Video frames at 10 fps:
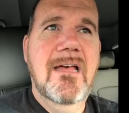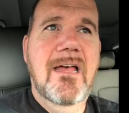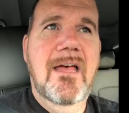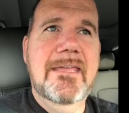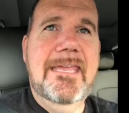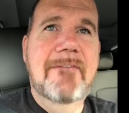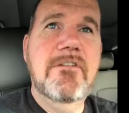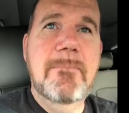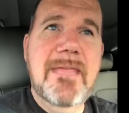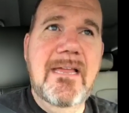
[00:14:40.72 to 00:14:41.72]
uh,
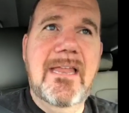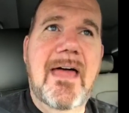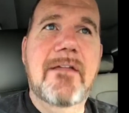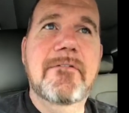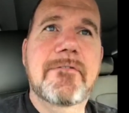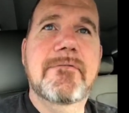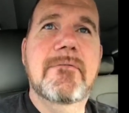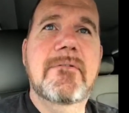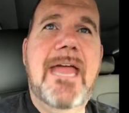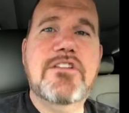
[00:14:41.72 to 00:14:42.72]
given me a lot of
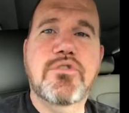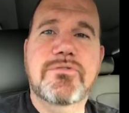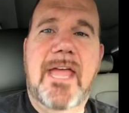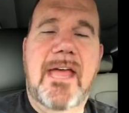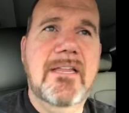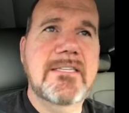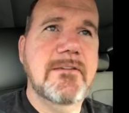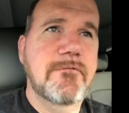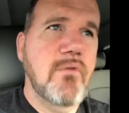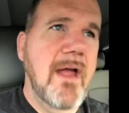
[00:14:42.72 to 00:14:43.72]
natural talents
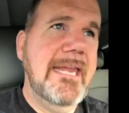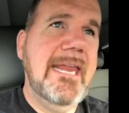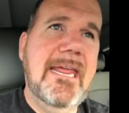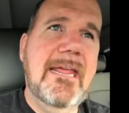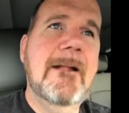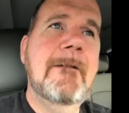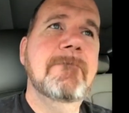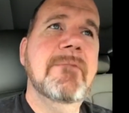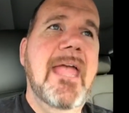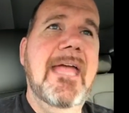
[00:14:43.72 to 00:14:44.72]
of writing
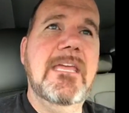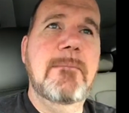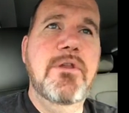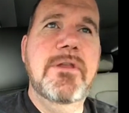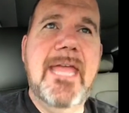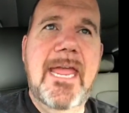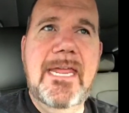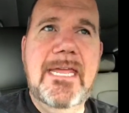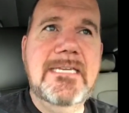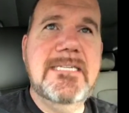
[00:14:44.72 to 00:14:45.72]
and
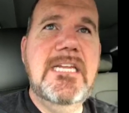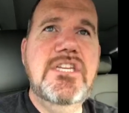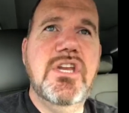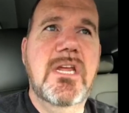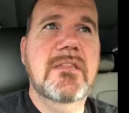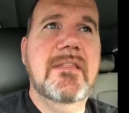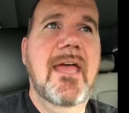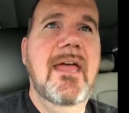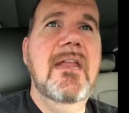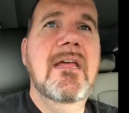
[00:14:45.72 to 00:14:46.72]
communicating and teaching
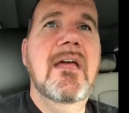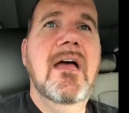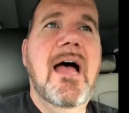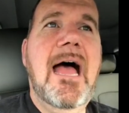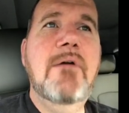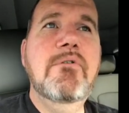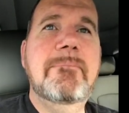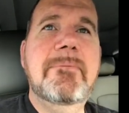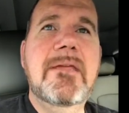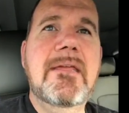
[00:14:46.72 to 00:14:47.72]
that I
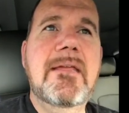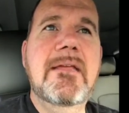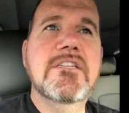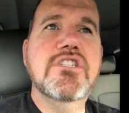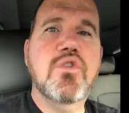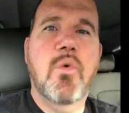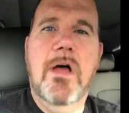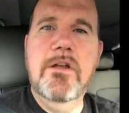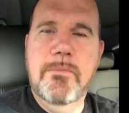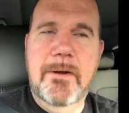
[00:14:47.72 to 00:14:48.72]
would be
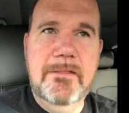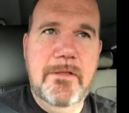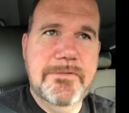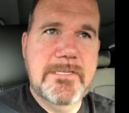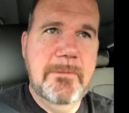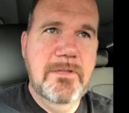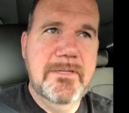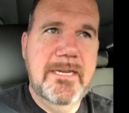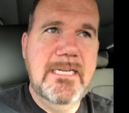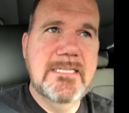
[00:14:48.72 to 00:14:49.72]
squandering those
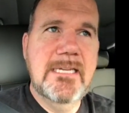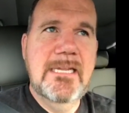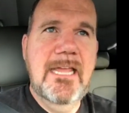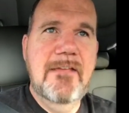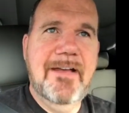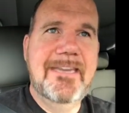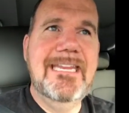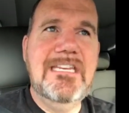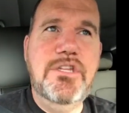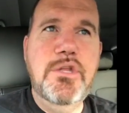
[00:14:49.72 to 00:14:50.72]
abilities if I
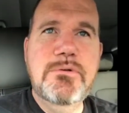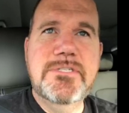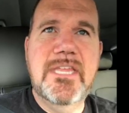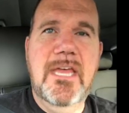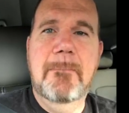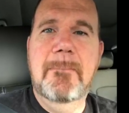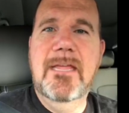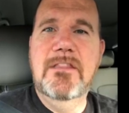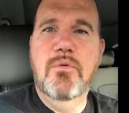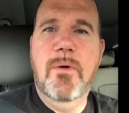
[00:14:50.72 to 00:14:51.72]
didn't use them
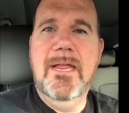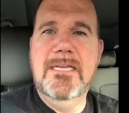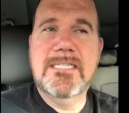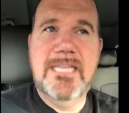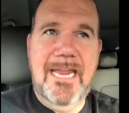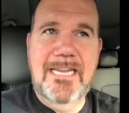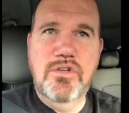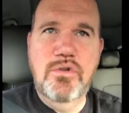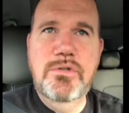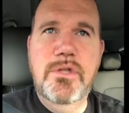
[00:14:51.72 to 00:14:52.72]
in the ways that I
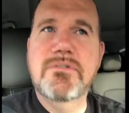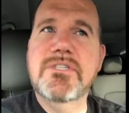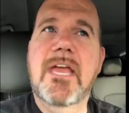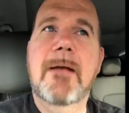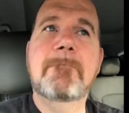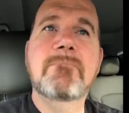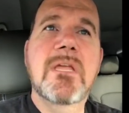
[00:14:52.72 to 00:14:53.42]
do use them.